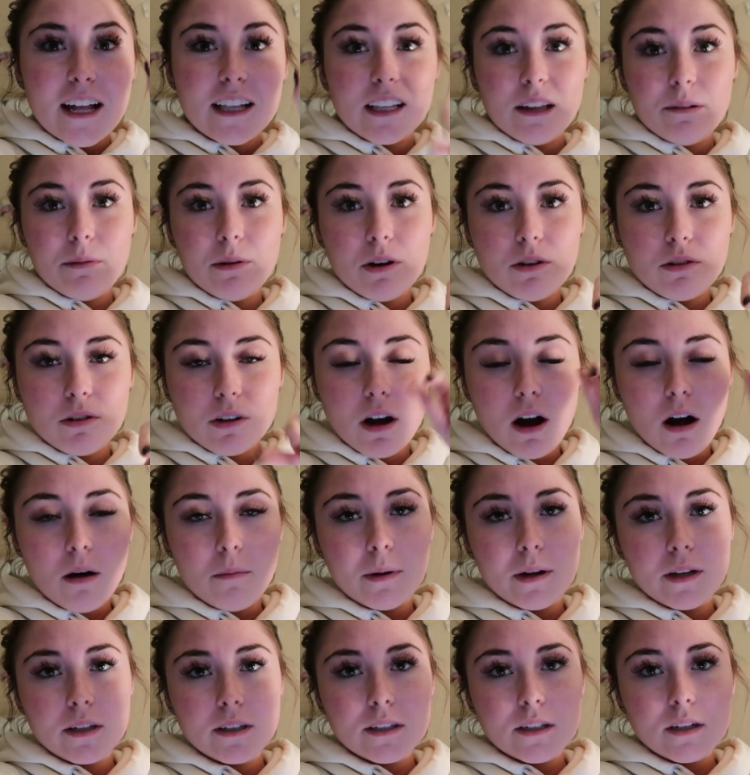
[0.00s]
Let me know in the
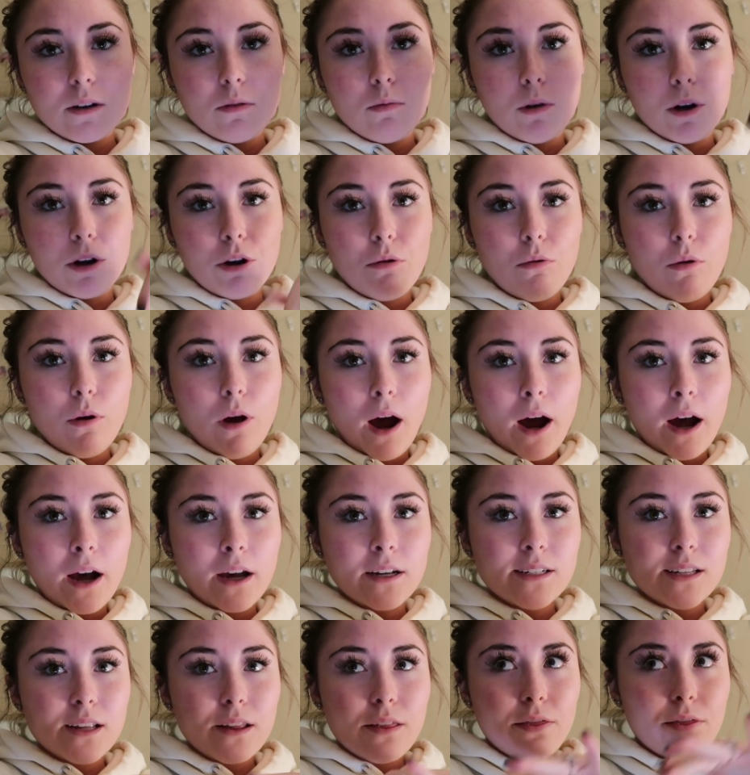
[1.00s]
comments what you
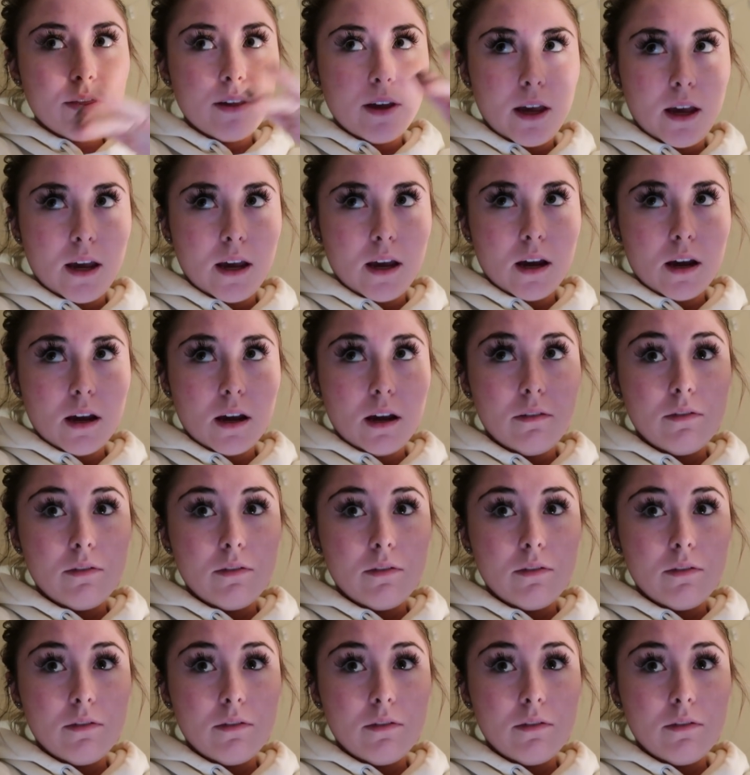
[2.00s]
guys think,